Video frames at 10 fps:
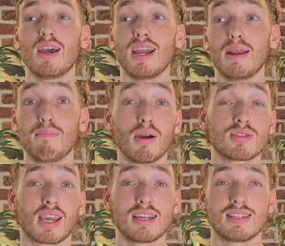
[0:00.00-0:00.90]
in
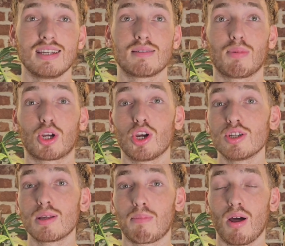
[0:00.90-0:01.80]
most cases, because
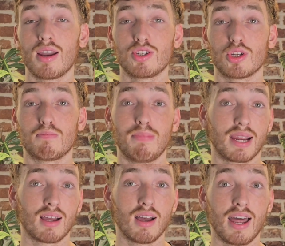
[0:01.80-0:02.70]
the plant is just
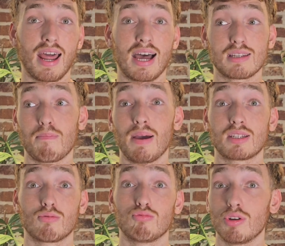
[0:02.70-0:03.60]
bigger and has a
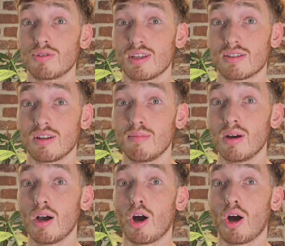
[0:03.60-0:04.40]
better root system,